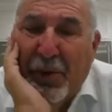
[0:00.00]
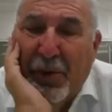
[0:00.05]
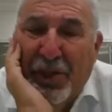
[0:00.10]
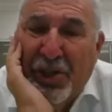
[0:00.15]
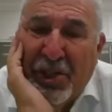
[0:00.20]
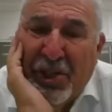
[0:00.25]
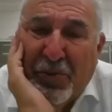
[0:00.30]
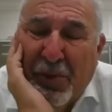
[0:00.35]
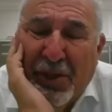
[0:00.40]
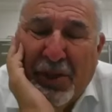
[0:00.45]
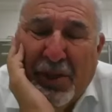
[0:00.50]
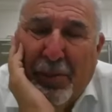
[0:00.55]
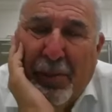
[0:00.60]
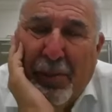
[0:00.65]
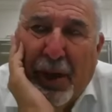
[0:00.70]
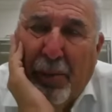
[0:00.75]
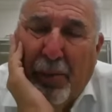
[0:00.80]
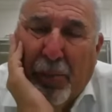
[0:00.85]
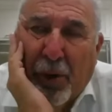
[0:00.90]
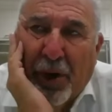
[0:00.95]
We just went to
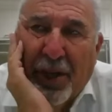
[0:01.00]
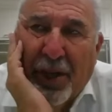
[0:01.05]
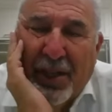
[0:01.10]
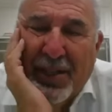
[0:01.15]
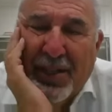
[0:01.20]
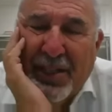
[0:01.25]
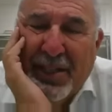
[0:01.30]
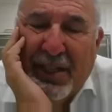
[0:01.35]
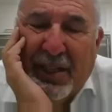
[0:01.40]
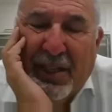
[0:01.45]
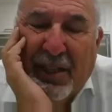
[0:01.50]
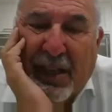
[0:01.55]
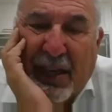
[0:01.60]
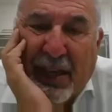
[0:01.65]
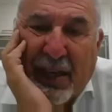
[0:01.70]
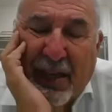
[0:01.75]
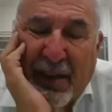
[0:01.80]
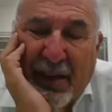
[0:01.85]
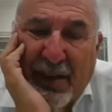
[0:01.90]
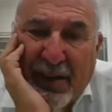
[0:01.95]
Melbourne and
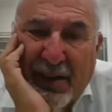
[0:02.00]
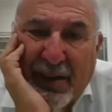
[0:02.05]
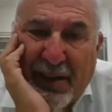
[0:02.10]
Sydney.